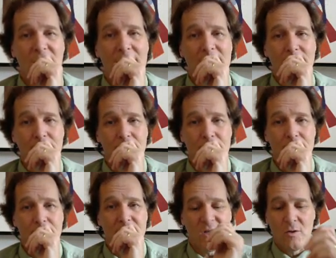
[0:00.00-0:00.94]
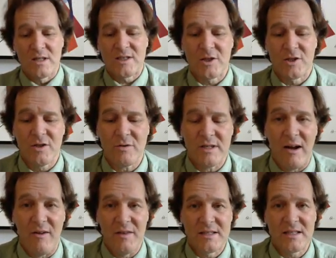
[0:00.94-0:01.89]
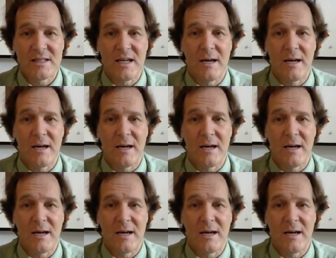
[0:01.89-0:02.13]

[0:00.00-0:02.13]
So let's just do it now. This is